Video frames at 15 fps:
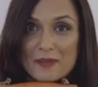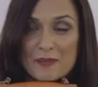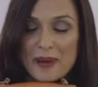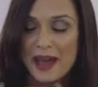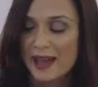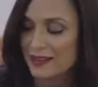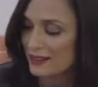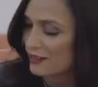
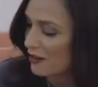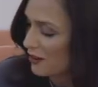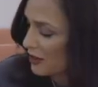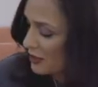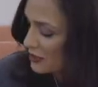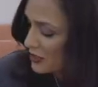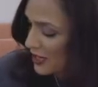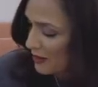patent
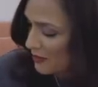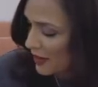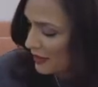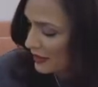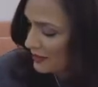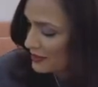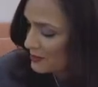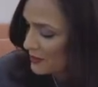orange
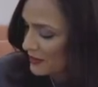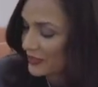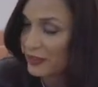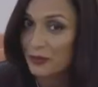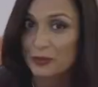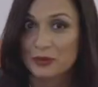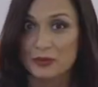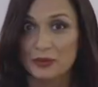handbag is, but
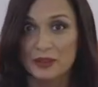this was